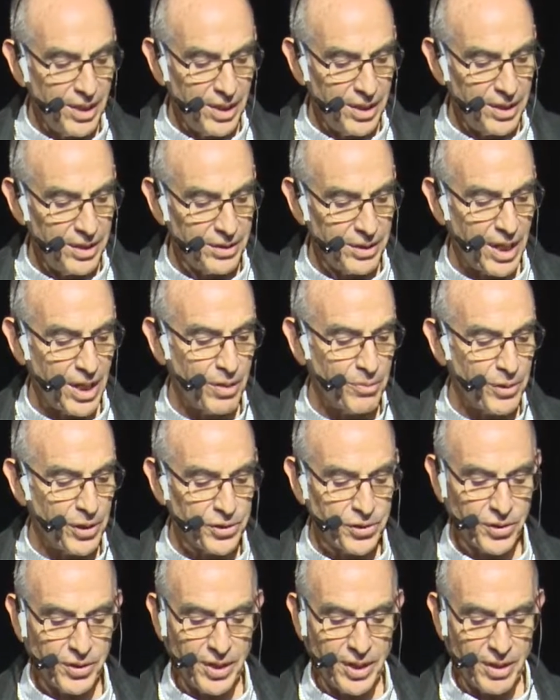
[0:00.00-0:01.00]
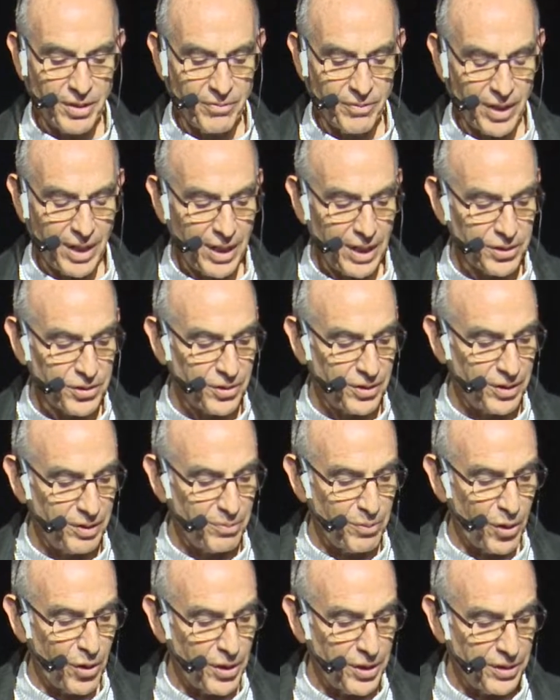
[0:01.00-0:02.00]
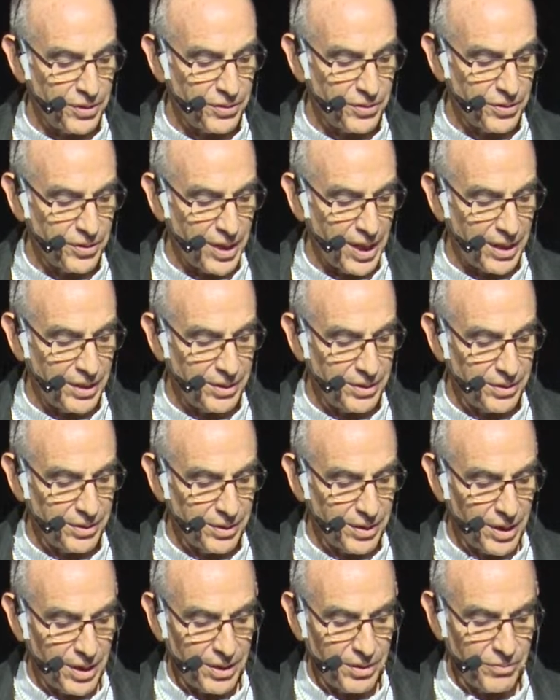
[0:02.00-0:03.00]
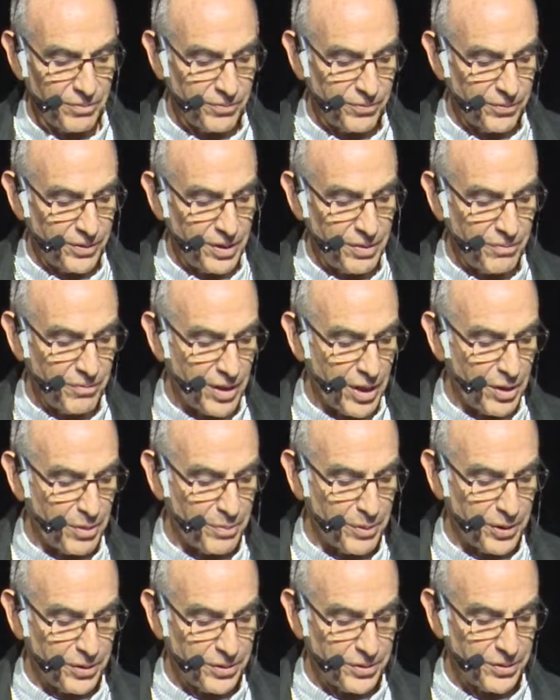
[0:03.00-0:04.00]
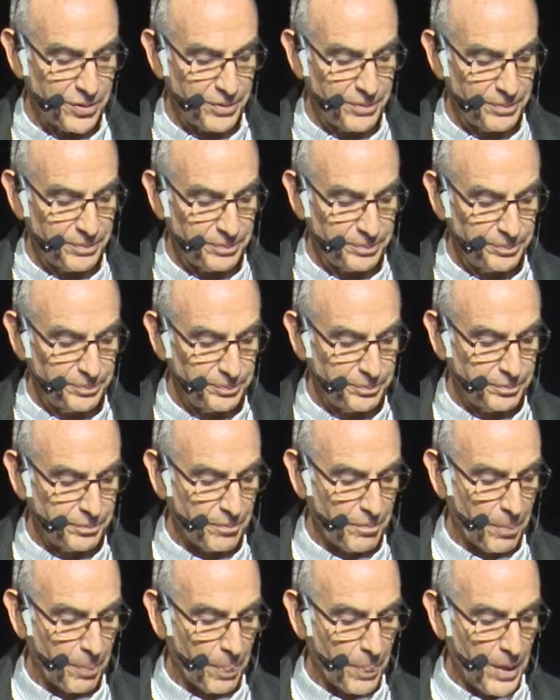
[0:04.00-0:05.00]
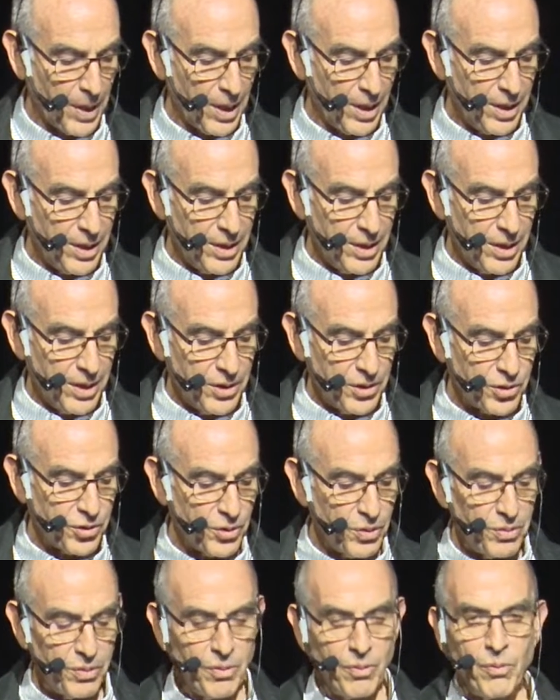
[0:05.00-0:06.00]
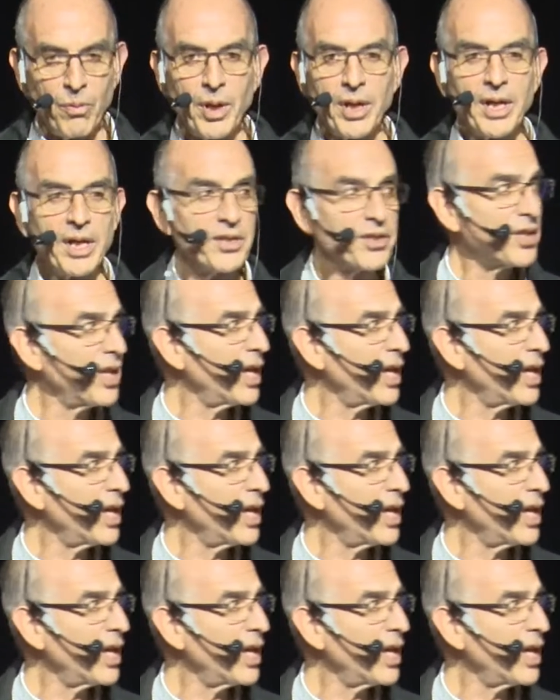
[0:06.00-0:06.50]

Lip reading: and how much they have actually bought into that kind of environment. So what has